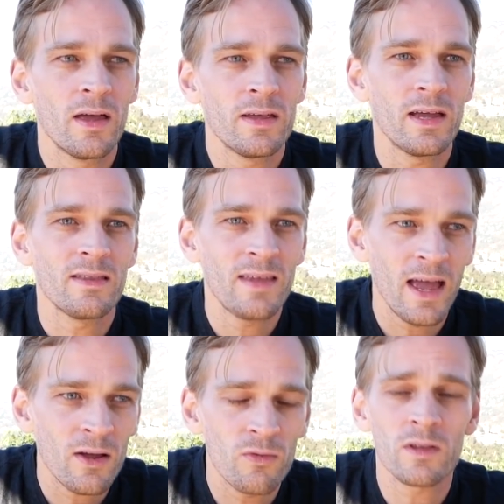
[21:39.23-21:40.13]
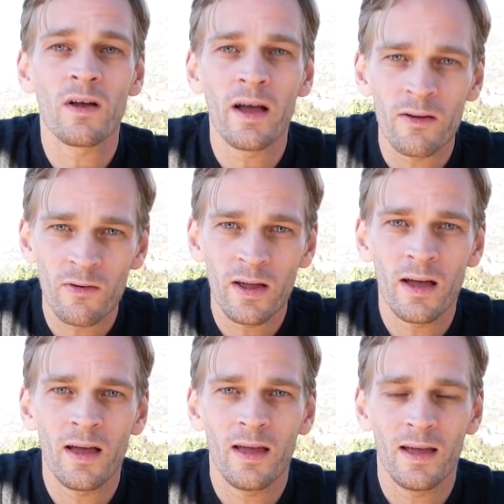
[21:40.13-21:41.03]
yeah, tackle the
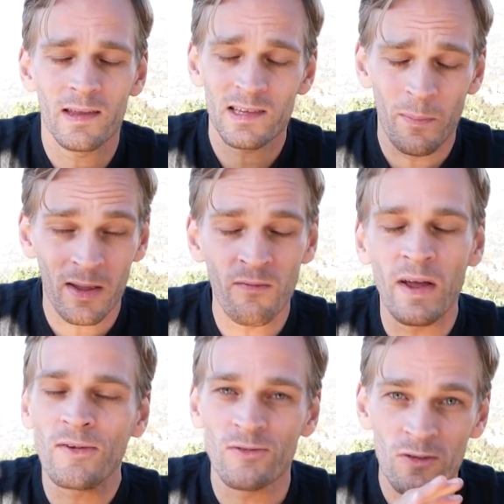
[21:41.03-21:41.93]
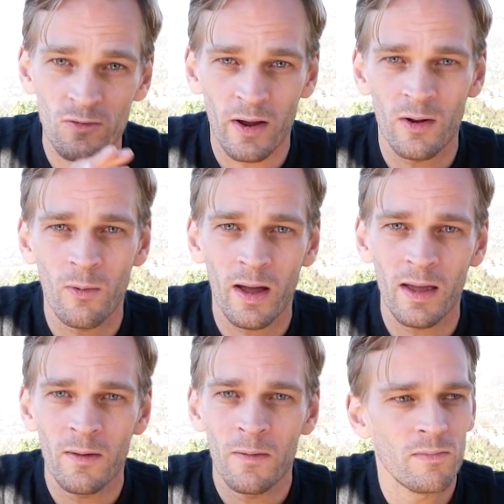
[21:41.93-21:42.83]
diarrhea and the stomach infections straight away.